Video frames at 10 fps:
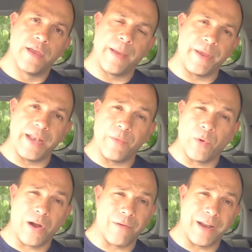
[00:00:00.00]
I mean,
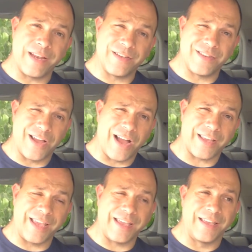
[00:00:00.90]
we're already
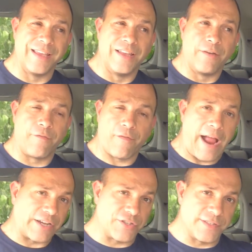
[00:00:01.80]
talking
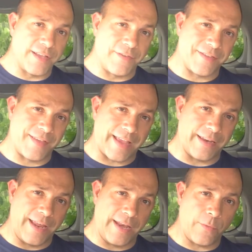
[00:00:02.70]
fractions of a
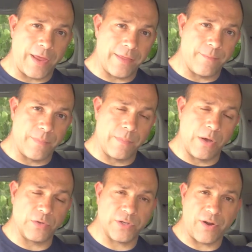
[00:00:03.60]
second anyway. The
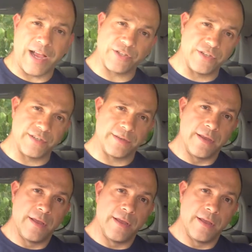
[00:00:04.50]
most crashes